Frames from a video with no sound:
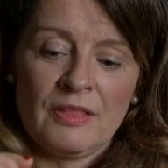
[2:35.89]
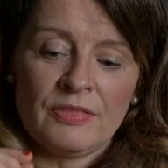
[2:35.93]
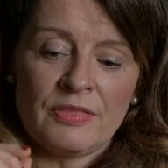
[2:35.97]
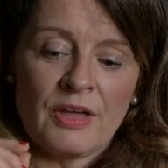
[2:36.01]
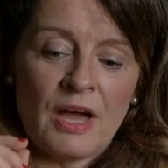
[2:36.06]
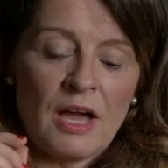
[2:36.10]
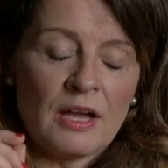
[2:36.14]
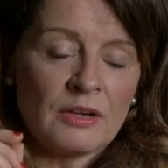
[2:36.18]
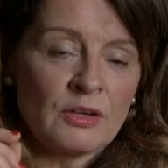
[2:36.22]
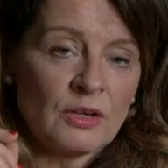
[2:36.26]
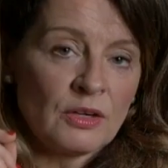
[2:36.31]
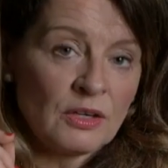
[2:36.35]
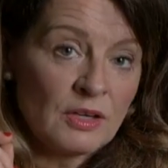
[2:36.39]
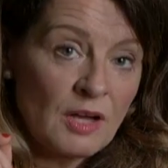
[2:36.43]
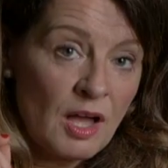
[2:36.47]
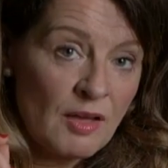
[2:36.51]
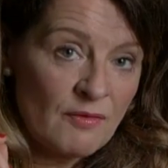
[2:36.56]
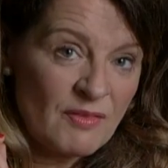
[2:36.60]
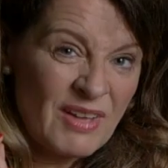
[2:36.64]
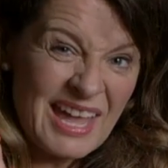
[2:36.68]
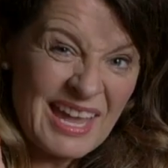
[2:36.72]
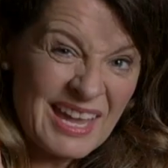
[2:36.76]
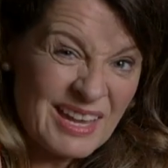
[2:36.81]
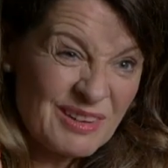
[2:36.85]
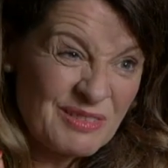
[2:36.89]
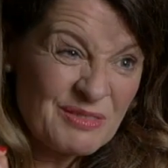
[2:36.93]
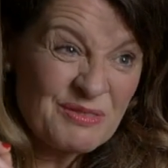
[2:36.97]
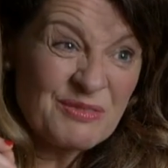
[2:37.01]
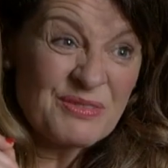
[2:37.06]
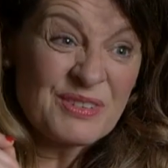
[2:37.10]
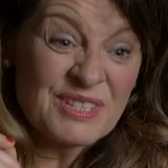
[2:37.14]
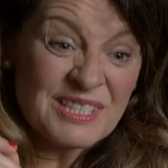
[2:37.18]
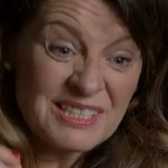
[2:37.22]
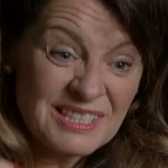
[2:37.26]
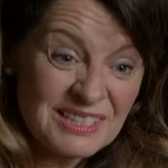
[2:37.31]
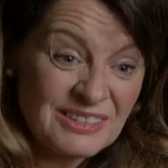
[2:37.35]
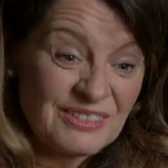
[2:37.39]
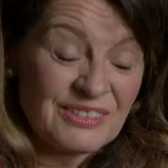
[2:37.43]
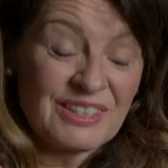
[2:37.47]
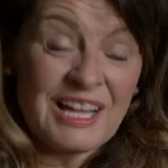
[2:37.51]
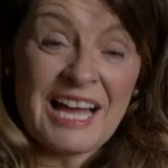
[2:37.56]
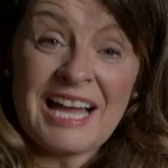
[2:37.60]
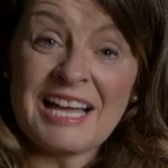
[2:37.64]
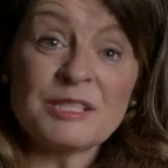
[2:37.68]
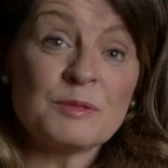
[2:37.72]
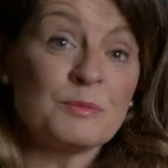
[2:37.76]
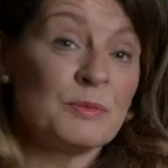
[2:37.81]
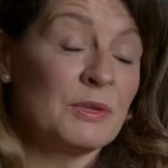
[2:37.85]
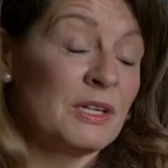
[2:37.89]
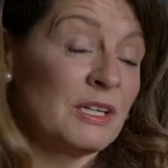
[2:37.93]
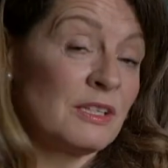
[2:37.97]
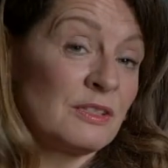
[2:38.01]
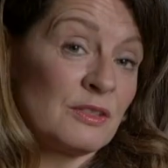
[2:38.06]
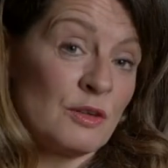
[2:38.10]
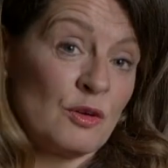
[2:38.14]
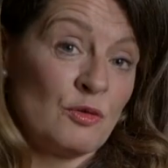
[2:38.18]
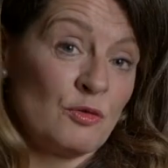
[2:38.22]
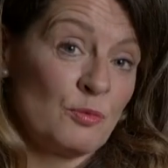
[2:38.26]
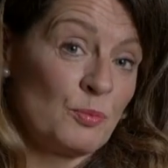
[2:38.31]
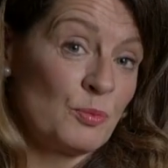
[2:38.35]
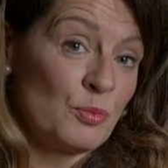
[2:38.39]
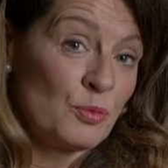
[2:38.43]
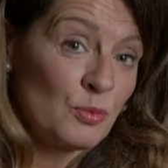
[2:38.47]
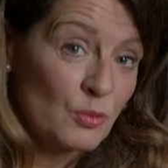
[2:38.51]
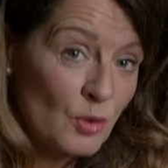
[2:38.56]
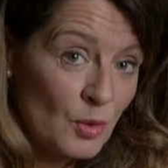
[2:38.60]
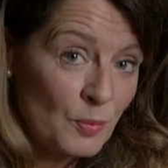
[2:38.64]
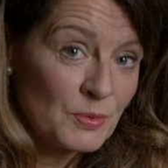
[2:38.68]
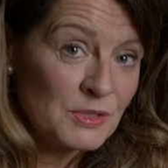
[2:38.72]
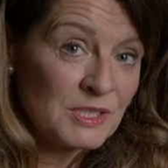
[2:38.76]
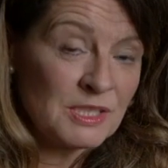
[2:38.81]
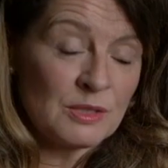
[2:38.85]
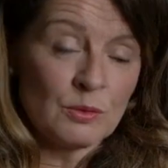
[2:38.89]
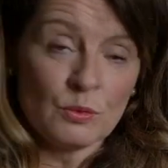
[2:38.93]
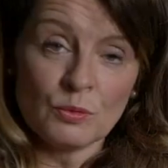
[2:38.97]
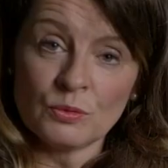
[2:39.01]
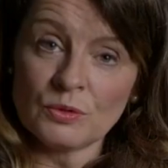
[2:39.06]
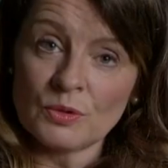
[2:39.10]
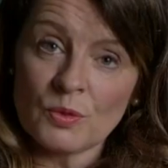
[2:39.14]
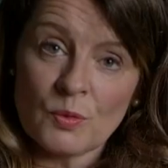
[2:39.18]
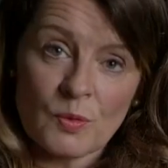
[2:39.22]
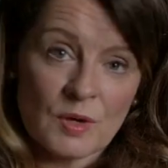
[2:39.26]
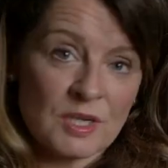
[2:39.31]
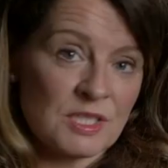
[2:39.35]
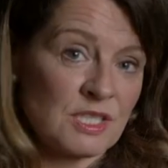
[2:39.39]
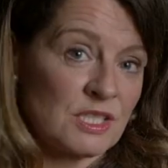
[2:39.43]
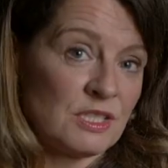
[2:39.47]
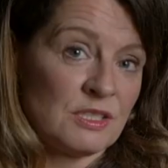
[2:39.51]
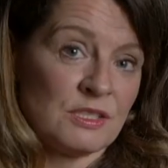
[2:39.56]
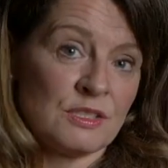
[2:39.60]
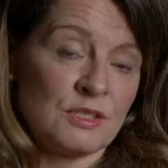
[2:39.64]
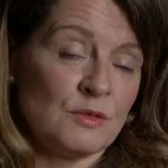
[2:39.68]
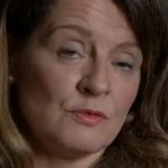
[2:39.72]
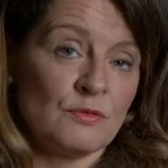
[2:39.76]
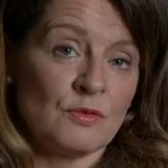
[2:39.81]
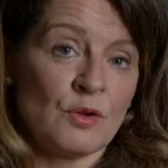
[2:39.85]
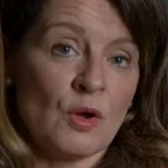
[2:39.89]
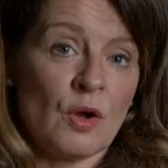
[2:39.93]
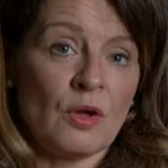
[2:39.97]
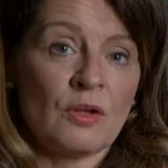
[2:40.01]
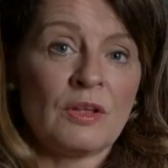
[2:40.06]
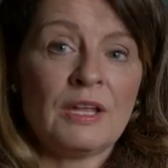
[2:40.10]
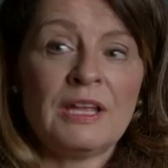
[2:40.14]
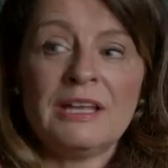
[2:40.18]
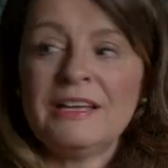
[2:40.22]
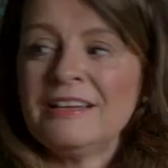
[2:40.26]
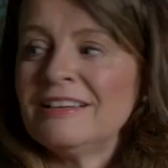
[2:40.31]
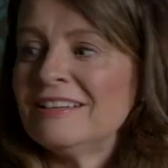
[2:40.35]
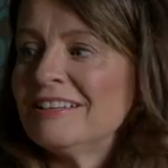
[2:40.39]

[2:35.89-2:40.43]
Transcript: that are going to cover every single aspect of property, all the questions you've got,